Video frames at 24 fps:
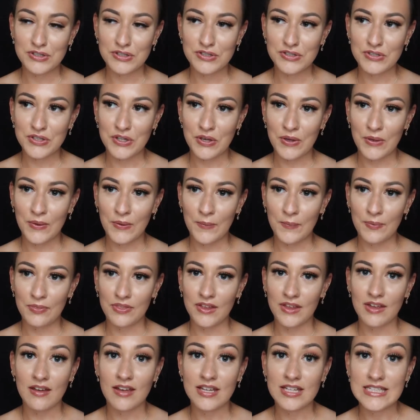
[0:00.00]
So
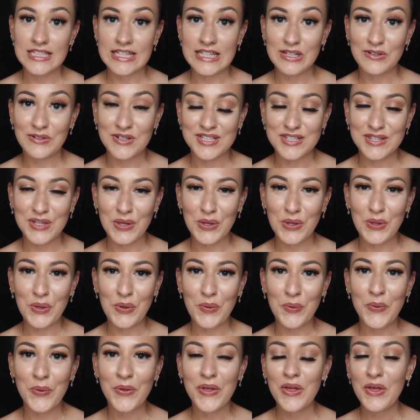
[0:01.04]
the idea is that you
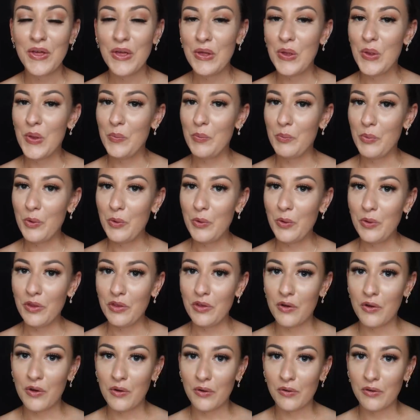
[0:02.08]
pour the
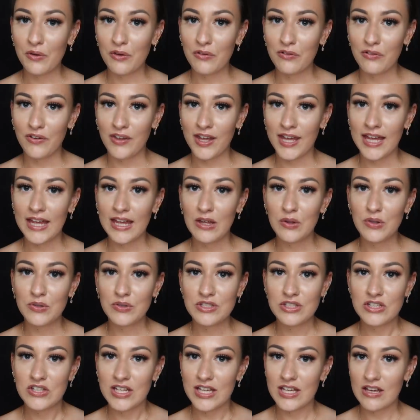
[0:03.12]
hot coffee
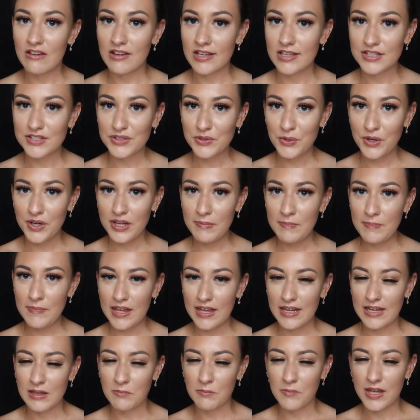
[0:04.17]
onto the ice cream
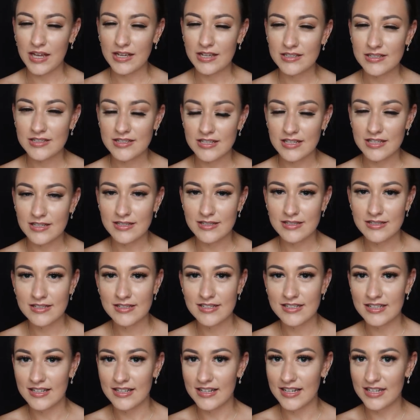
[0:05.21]
and it makes this
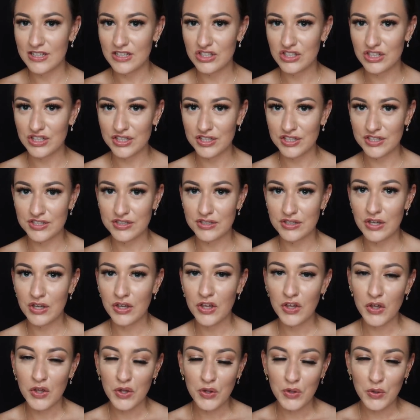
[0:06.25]
delicious,
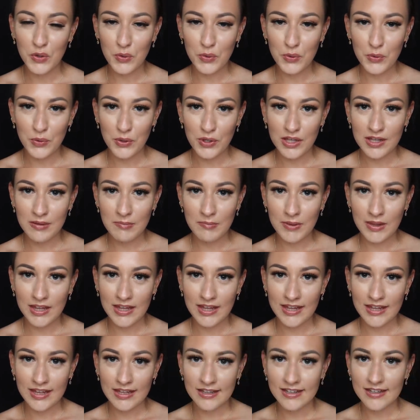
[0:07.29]

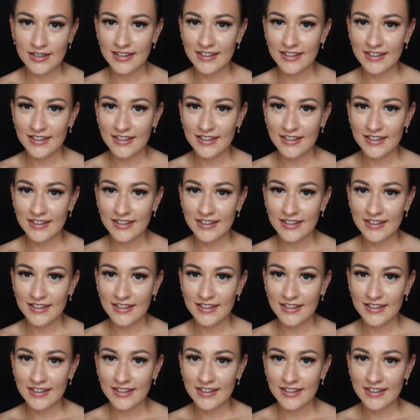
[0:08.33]
creamy,